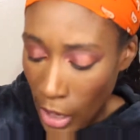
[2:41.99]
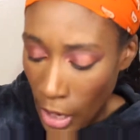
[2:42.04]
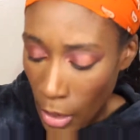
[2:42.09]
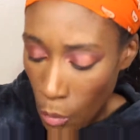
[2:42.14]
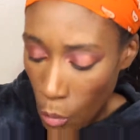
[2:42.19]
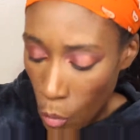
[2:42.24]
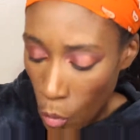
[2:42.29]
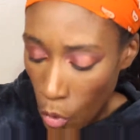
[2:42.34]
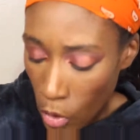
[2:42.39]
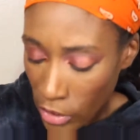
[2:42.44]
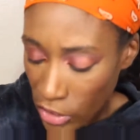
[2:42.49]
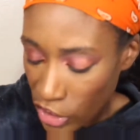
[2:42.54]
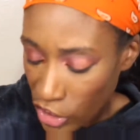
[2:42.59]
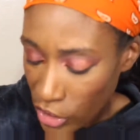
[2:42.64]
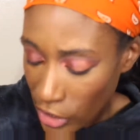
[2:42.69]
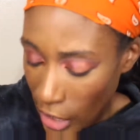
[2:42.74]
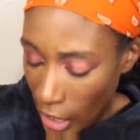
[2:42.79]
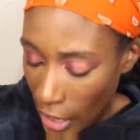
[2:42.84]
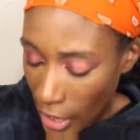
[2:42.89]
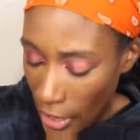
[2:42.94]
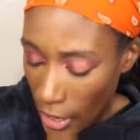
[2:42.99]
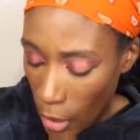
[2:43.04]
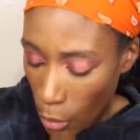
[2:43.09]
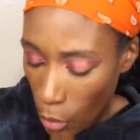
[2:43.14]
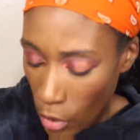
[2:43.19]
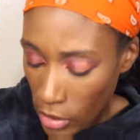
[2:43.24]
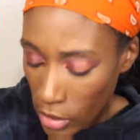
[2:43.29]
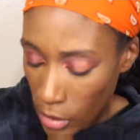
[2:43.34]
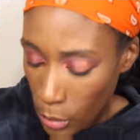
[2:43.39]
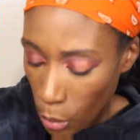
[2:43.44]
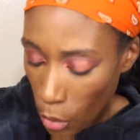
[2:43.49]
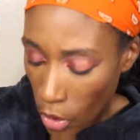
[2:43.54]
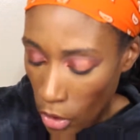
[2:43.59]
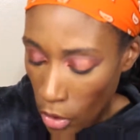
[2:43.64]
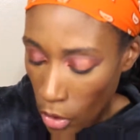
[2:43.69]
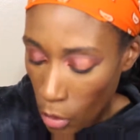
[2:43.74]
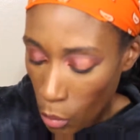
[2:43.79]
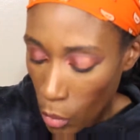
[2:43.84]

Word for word: I want shine. I want sparkle.